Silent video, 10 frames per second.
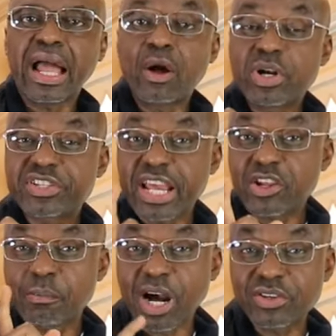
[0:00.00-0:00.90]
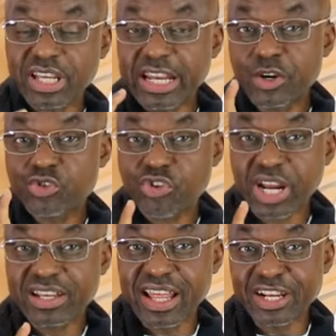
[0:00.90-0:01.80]
I will tell you about a little
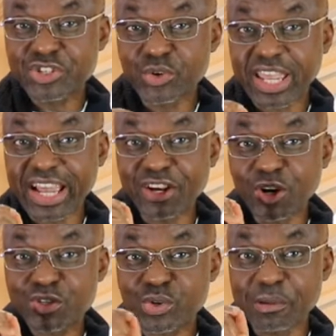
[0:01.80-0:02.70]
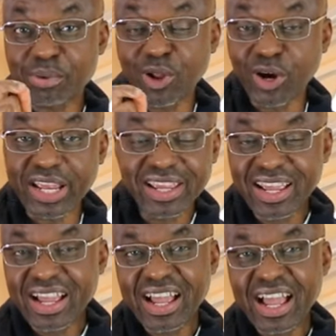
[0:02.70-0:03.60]
trick that you can also employ
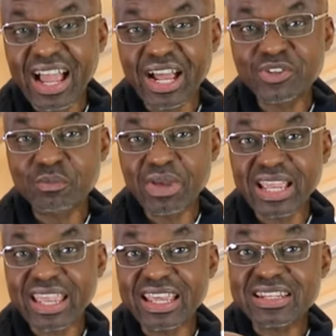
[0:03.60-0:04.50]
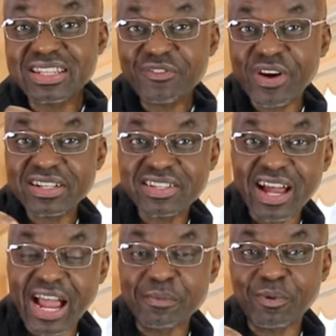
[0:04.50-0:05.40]
to make a different
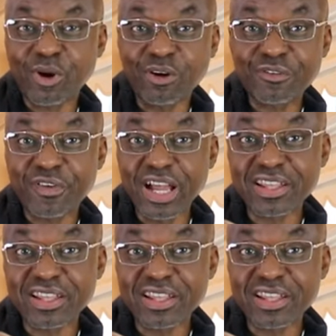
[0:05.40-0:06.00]
type of